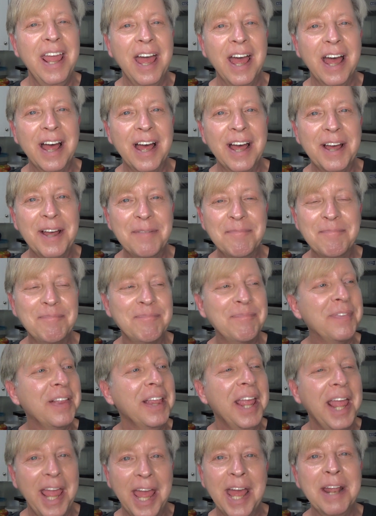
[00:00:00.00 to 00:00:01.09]
Uh,
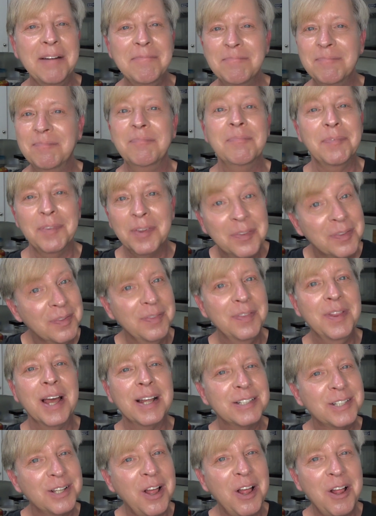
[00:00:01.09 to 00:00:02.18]
and
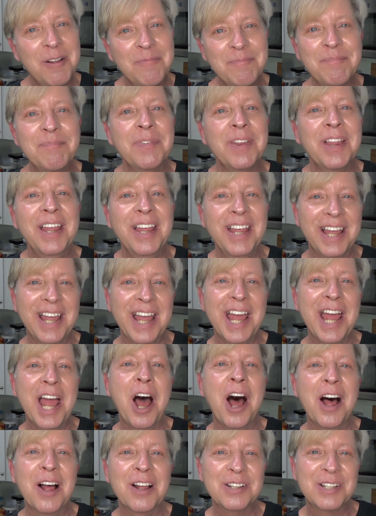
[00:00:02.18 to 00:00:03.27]
that's all.
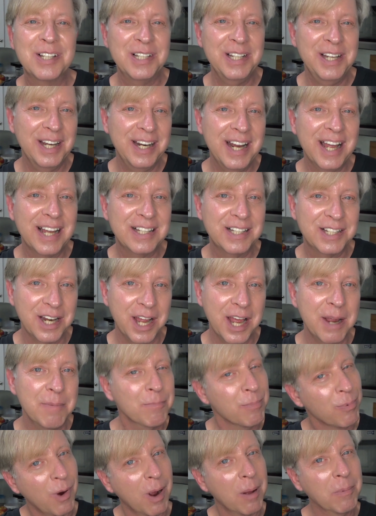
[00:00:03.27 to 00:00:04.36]
Okay, I'll see you next time,
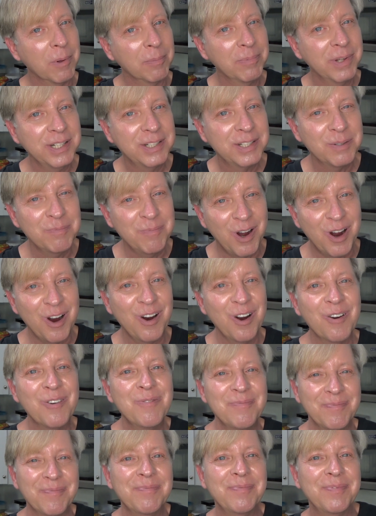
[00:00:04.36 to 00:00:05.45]
probably tomorrow.
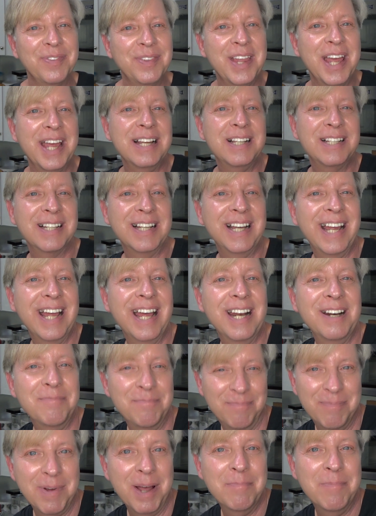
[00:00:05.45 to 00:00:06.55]
Thanks again.
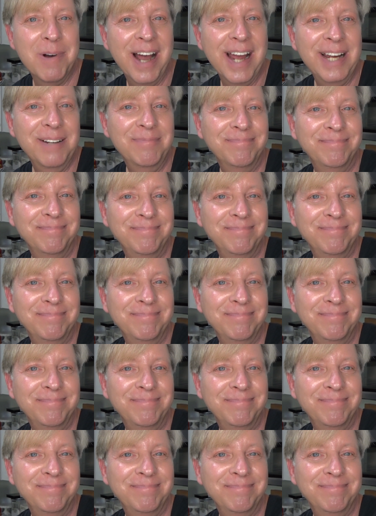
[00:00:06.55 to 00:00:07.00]
Bye-bye.